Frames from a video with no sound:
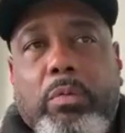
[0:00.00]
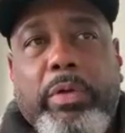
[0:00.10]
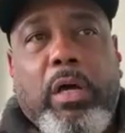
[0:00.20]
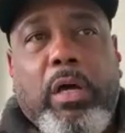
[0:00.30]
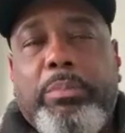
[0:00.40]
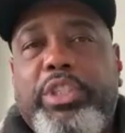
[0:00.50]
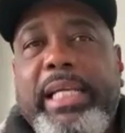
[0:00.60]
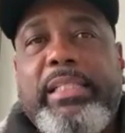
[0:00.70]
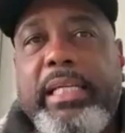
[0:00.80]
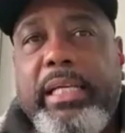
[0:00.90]
We call him
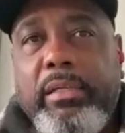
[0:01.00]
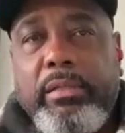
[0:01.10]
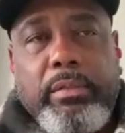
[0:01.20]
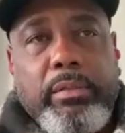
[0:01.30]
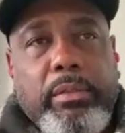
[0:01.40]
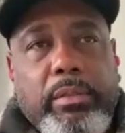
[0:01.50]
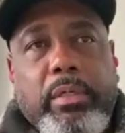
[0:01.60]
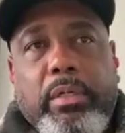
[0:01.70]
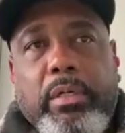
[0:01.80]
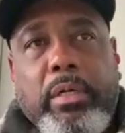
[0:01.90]
J C.
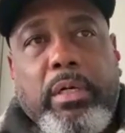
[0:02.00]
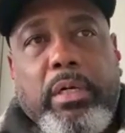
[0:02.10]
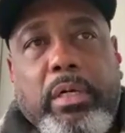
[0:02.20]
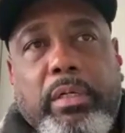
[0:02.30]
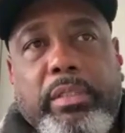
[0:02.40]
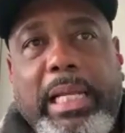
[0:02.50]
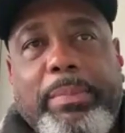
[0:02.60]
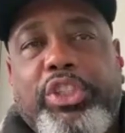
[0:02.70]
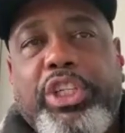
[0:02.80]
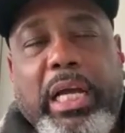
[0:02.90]
Uh, his
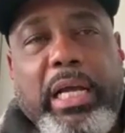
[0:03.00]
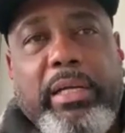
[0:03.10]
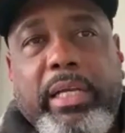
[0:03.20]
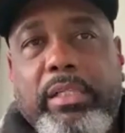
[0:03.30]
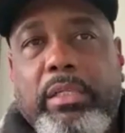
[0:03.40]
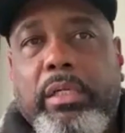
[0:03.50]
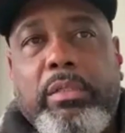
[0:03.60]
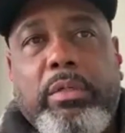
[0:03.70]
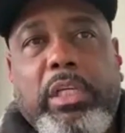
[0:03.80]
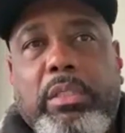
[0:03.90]
name is John. He's
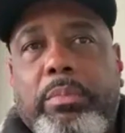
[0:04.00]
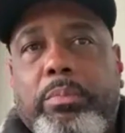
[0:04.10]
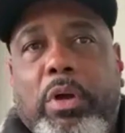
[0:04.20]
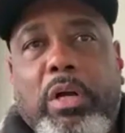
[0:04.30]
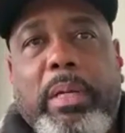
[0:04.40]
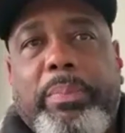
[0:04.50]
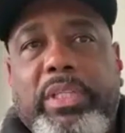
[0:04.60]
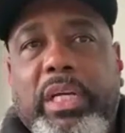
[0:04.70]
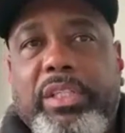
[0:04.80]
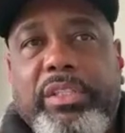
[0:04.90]
he's he's part of my
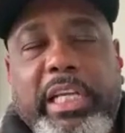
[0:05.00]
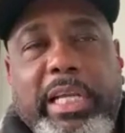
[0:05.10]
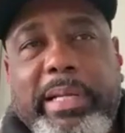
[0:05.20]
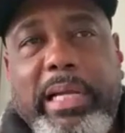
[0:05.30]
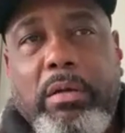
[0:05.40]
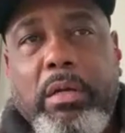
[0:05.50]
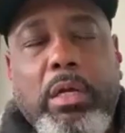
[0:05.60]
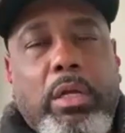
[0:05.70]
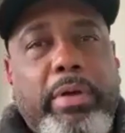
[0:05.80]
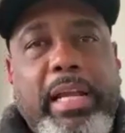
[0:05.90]
production team now.
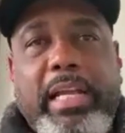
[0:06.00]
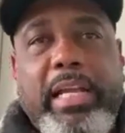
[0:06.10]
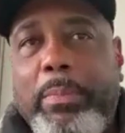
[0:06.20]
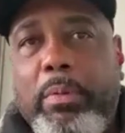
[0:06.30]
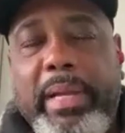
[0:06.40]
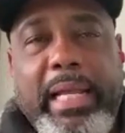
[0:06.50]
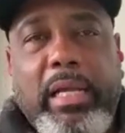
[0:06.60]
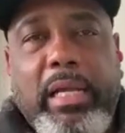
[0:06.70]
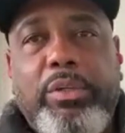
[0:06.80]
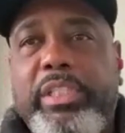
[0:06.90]
Great
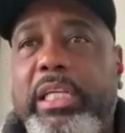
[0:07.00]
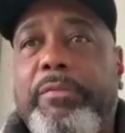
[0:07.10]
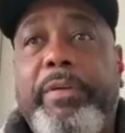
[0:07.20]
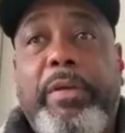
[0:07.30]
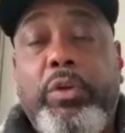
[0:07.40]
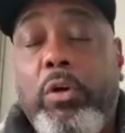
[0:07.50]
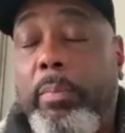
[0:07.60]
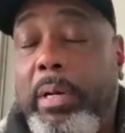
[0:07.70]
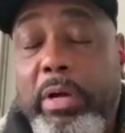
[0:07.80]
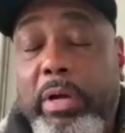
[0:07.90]
cameraman. You see the if you go
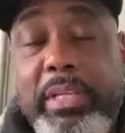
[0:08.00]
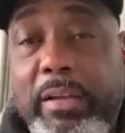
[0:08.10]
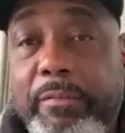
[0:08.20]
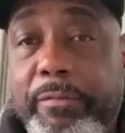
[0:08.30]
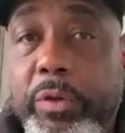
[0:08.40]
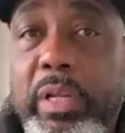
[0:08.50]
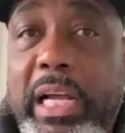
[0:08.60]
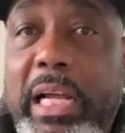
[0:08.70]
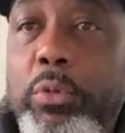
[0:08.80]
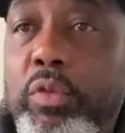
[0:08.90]
on my website,
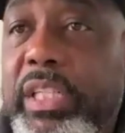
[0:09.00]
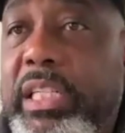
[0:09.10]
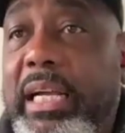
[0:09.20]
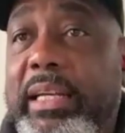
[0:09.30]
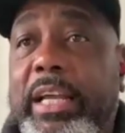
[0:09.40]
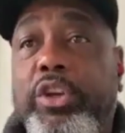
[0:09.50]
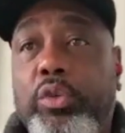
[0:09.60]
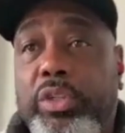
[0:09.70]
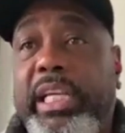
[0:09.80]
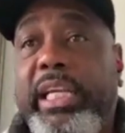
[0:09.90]
viewline movies dot net,
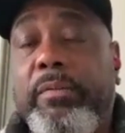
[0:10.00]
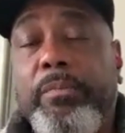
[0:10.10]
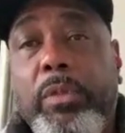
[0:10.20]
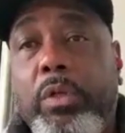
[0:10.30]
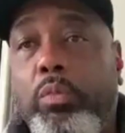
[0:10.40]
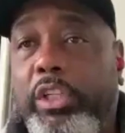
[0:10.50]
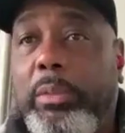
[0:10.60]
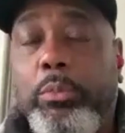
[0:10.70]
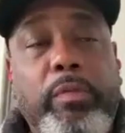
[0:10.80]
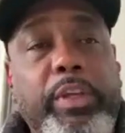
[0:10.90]
you'll see it. Watch
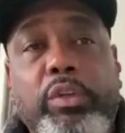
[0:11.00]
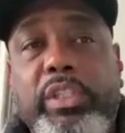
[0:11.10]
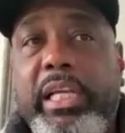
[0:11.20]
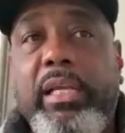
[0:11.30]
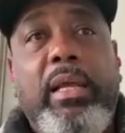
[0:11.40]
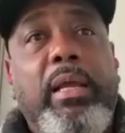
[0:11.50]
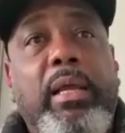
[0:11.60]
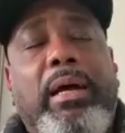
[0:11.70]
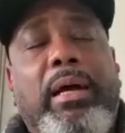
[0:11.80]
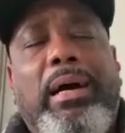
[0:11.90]
the movie. You'll see
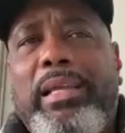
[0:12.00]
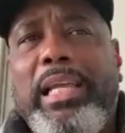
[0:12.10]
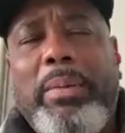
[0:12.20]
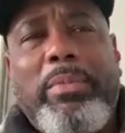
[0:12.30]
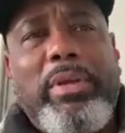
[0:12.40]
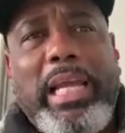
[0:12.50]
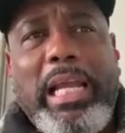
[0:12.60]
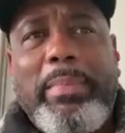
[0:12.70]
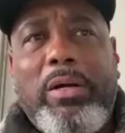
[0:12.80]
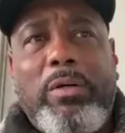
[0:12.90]
how the camera
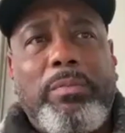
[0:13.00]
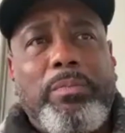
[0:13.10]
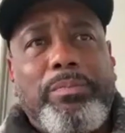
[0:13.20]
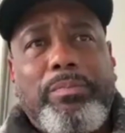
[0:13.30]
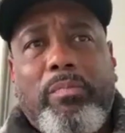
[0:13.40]
came out.